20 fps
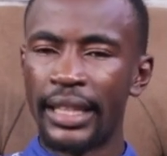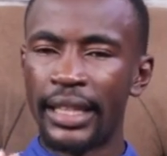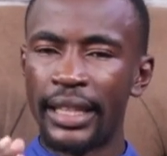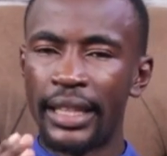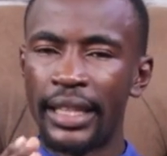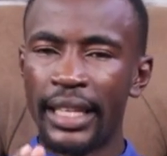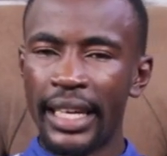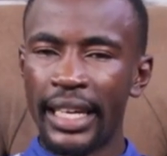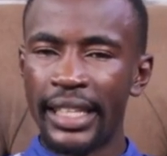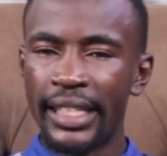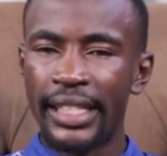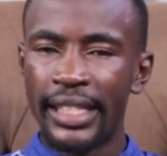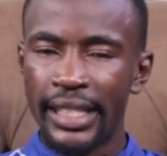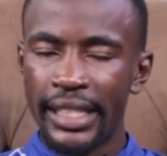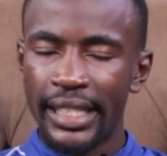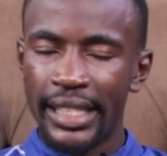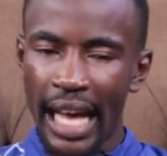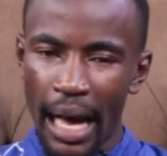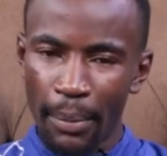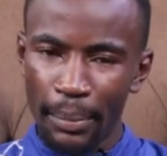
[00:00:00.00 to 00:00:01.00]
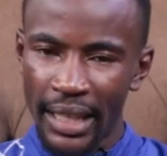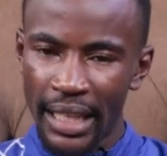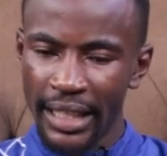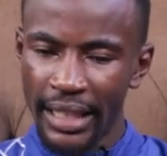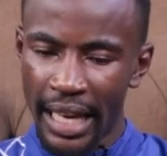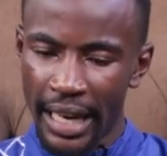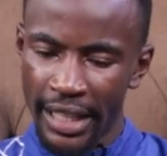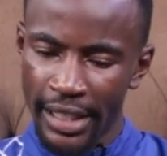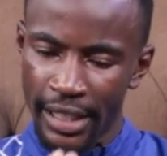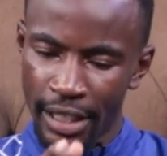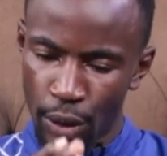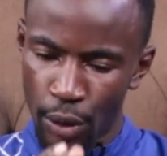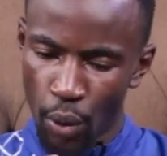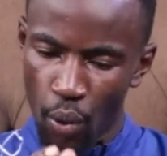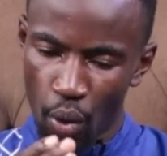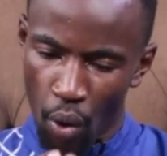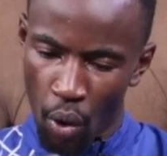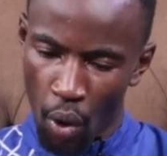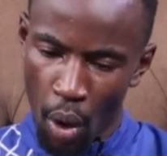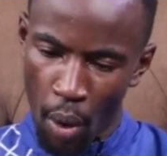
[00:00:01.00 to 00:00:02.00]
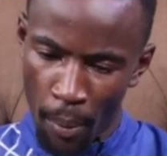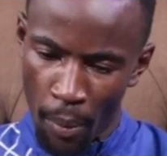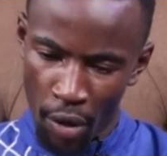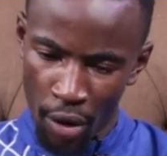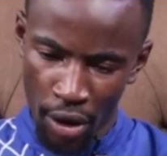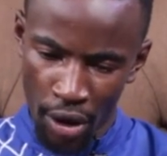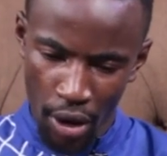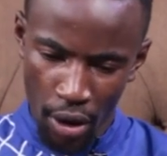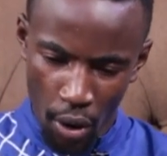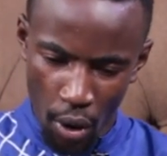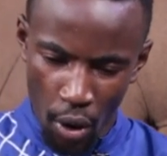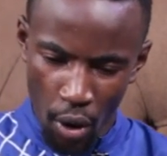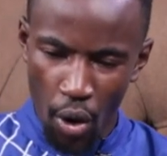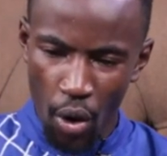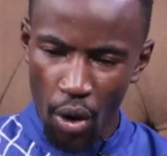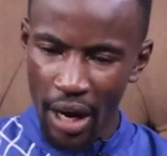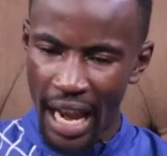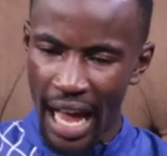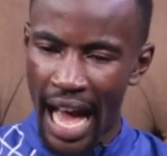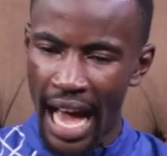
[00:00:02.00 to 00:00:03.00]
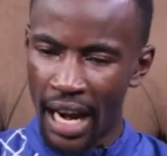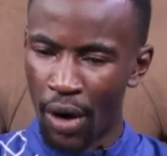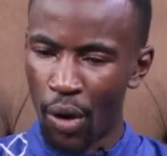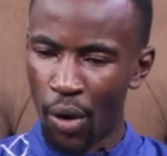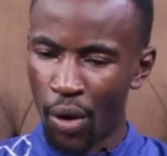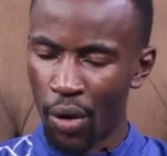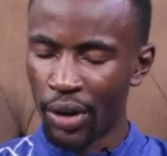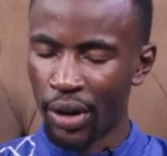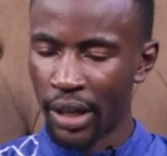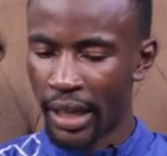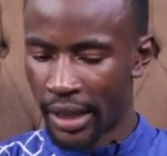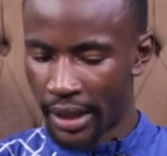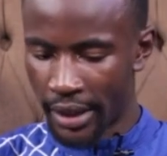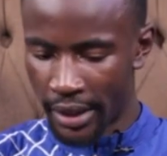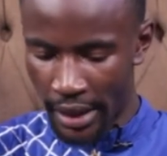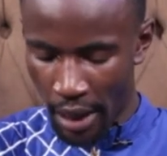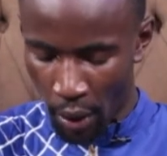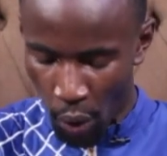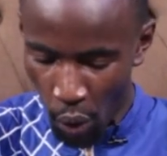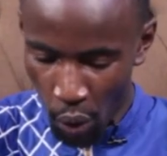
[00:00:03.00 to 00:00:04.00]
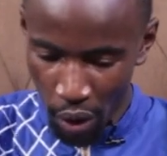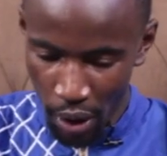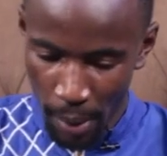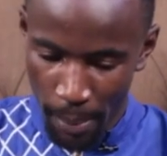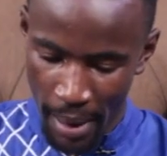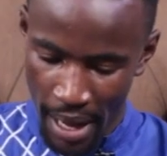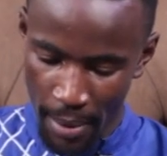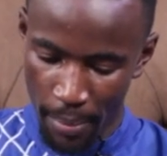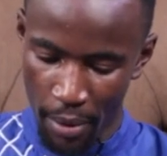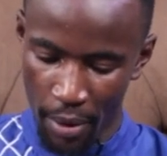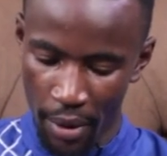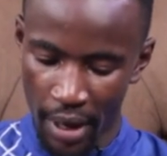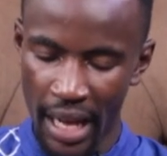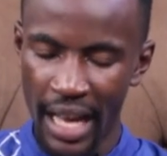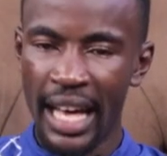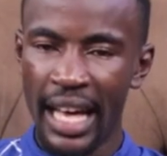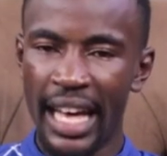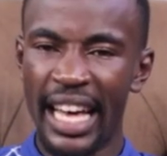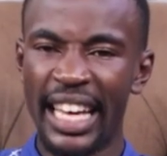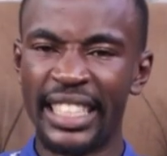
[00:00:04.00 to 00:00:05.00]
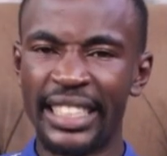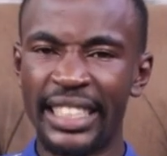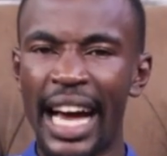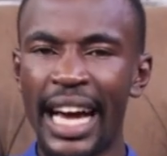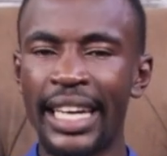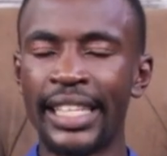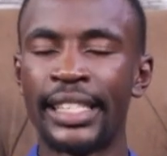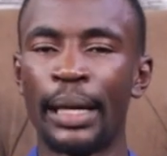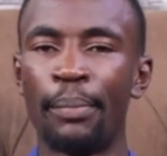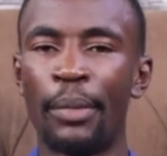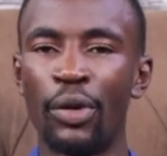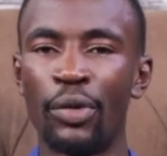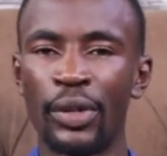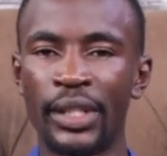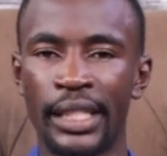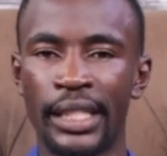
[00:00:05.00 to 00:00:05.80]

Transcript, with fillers: there is something that is so common all along the whole Bible, and that is about